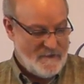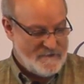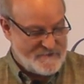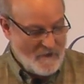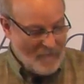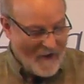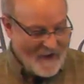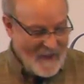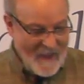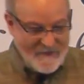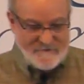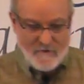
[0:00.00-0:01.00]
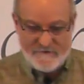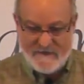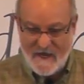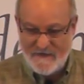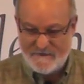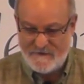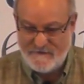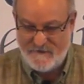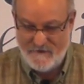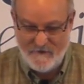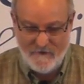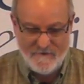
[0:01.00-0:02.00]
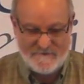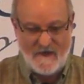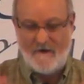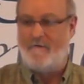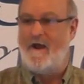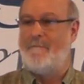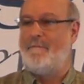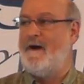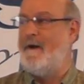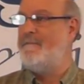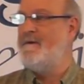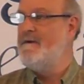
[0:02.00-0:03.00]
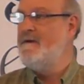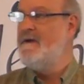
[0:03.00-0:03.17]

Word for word: So, my exhortation to you as I wrap up